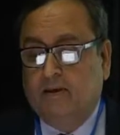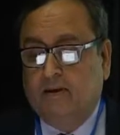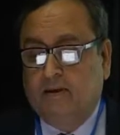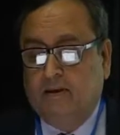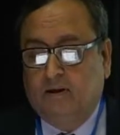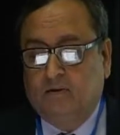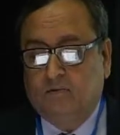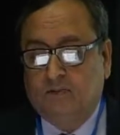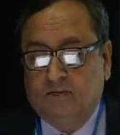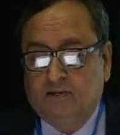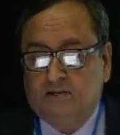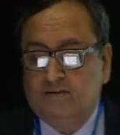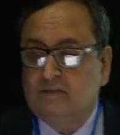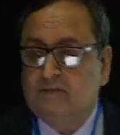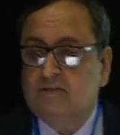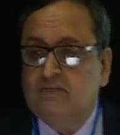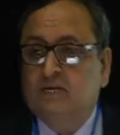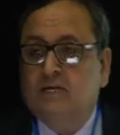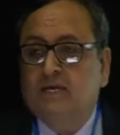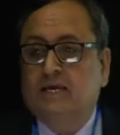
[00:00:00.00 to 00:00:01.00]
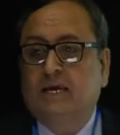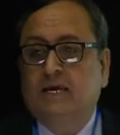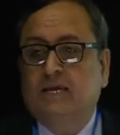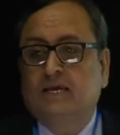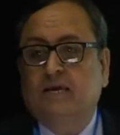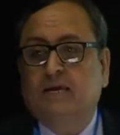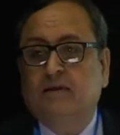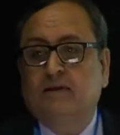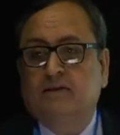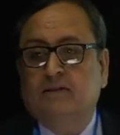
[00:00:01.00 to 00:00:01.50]
Now, this is again
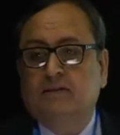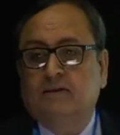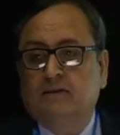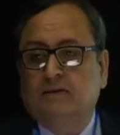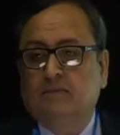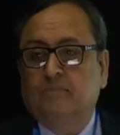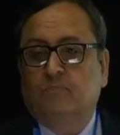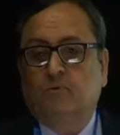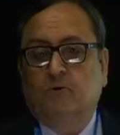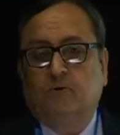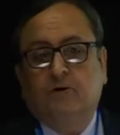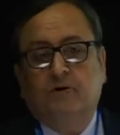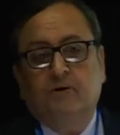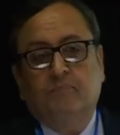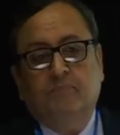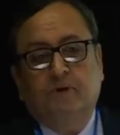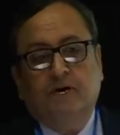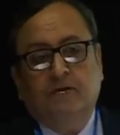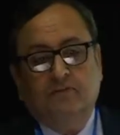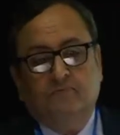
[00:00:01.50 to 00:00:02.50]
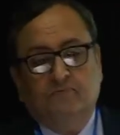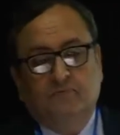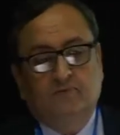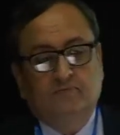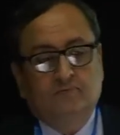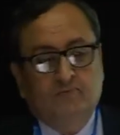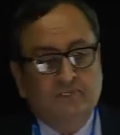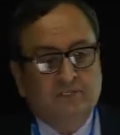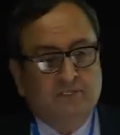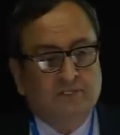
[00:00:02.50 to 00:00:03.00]
another important pathway,
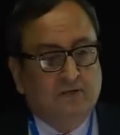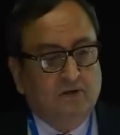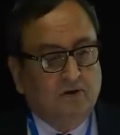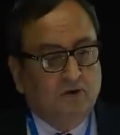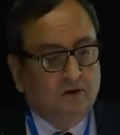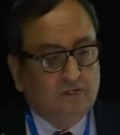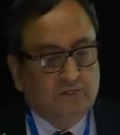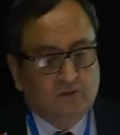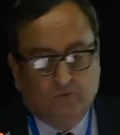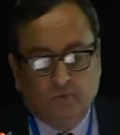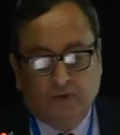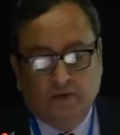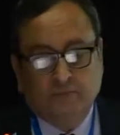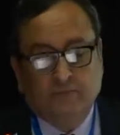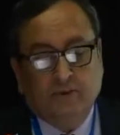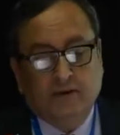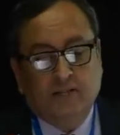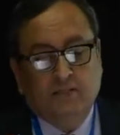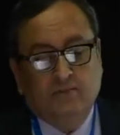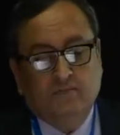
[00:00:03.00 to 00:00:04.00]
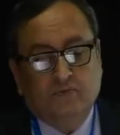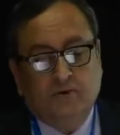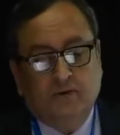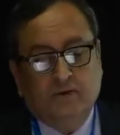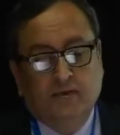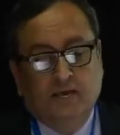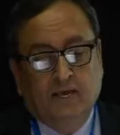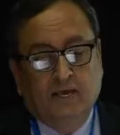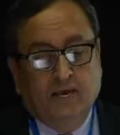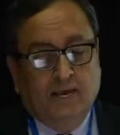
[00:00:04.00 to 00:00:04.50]
which is a Notch1 pathway.
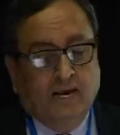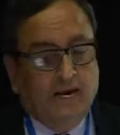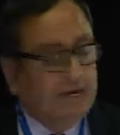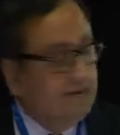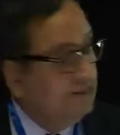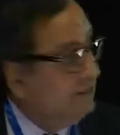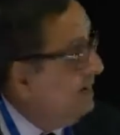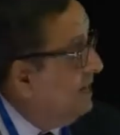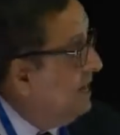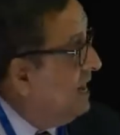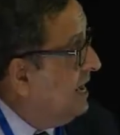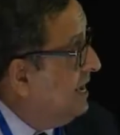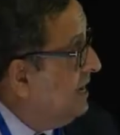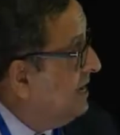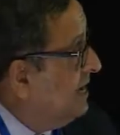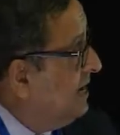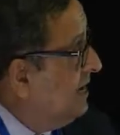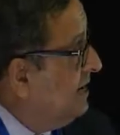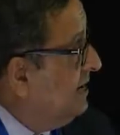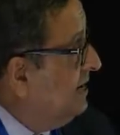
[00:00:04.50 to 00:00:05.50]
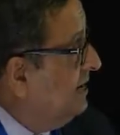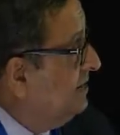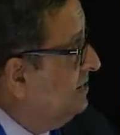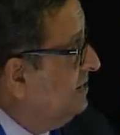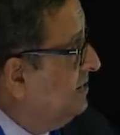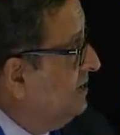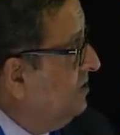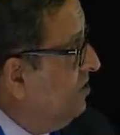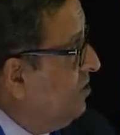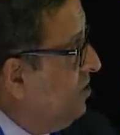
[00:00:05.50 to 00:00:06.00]
And the ligand and
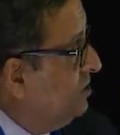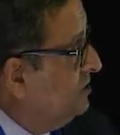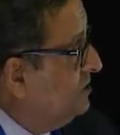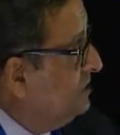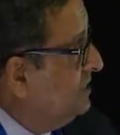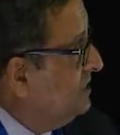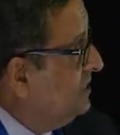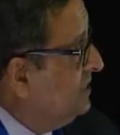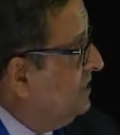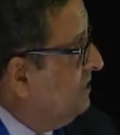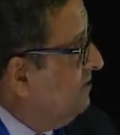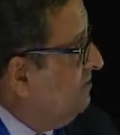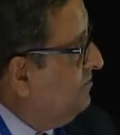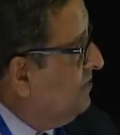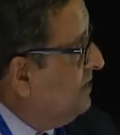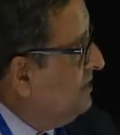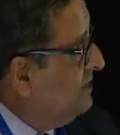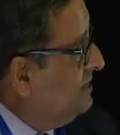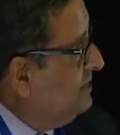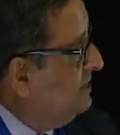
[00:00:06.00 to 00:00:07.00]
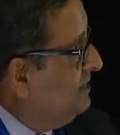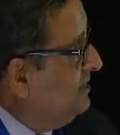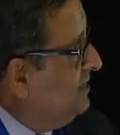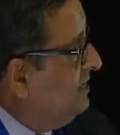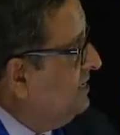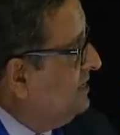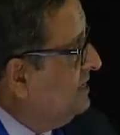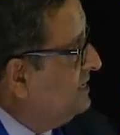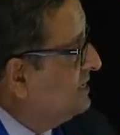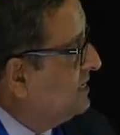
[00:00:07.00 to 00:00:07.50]
the notch, once
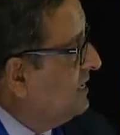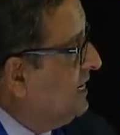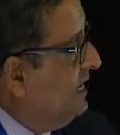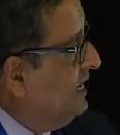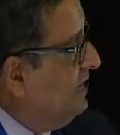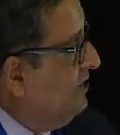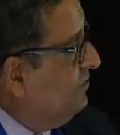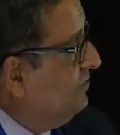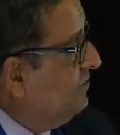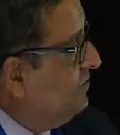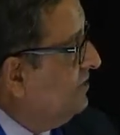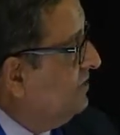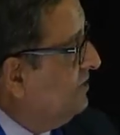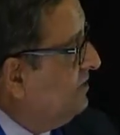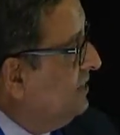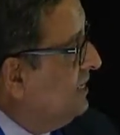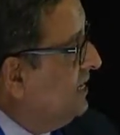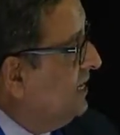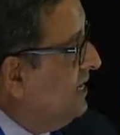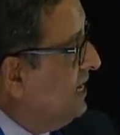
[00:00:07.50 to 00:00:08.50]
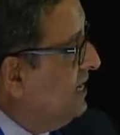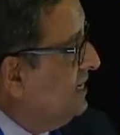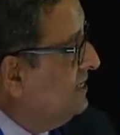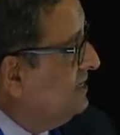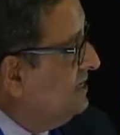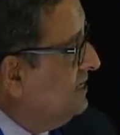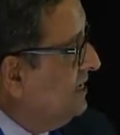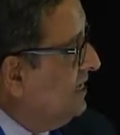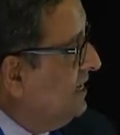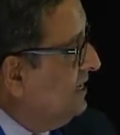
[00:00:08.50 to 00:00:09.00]
it is cleaved, then
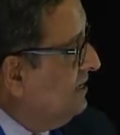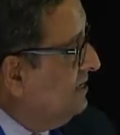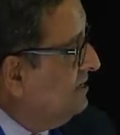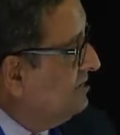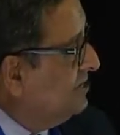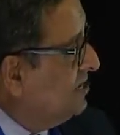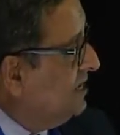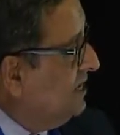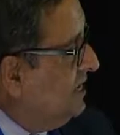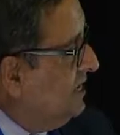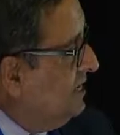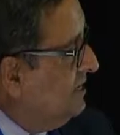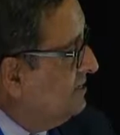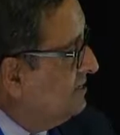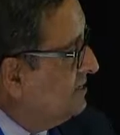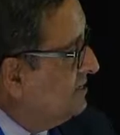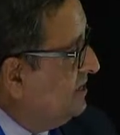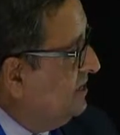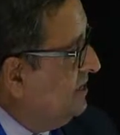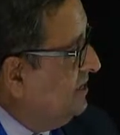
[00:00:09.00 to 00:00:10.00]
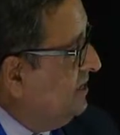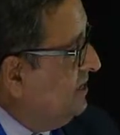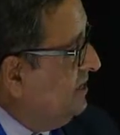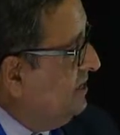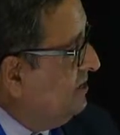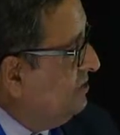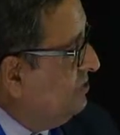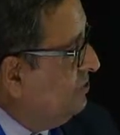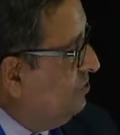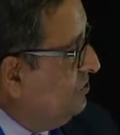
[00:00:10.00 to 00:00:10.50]
ICN is released.
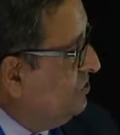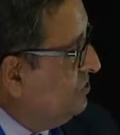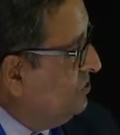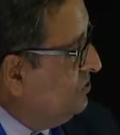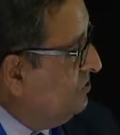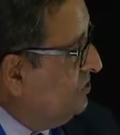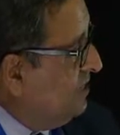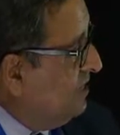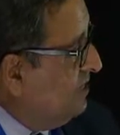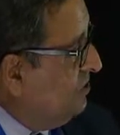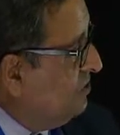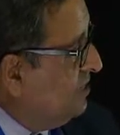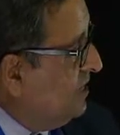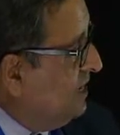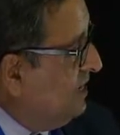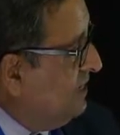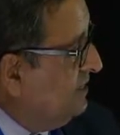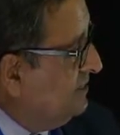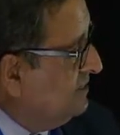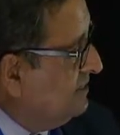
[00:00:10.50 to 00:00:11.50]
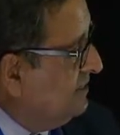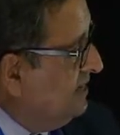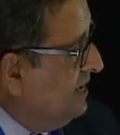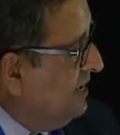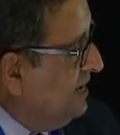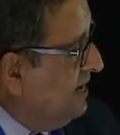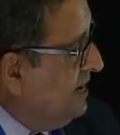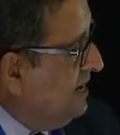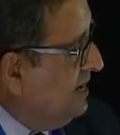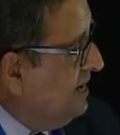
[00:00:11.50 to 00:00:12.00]
It goes to the nucleus
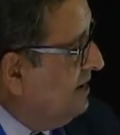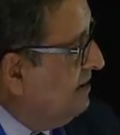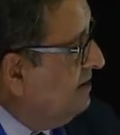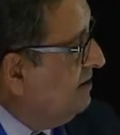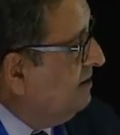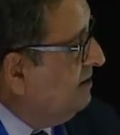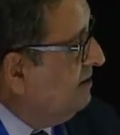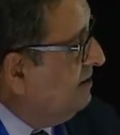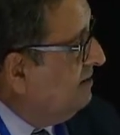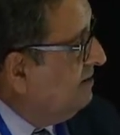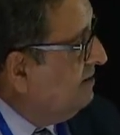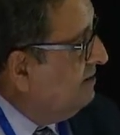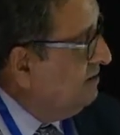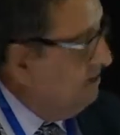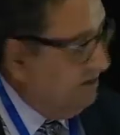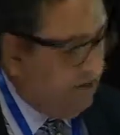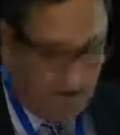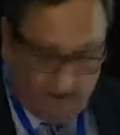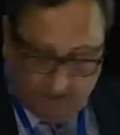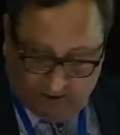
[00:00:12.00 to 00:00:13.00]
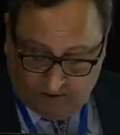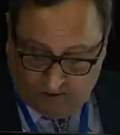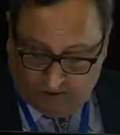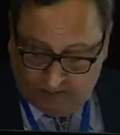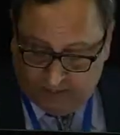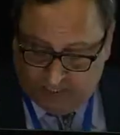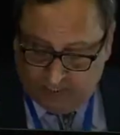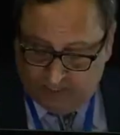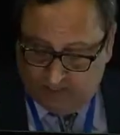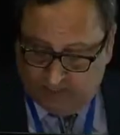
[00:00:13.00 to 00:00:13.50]
and it
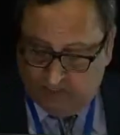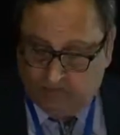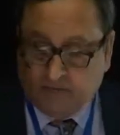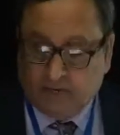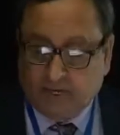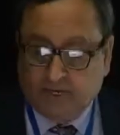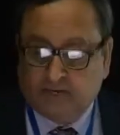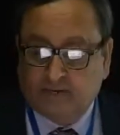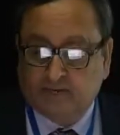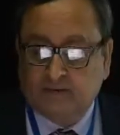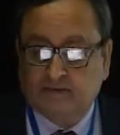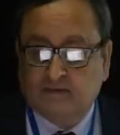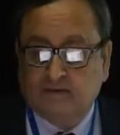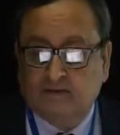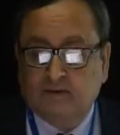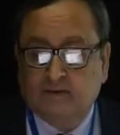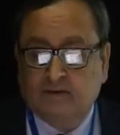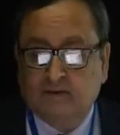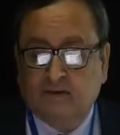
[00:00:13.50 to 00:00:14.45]
causes various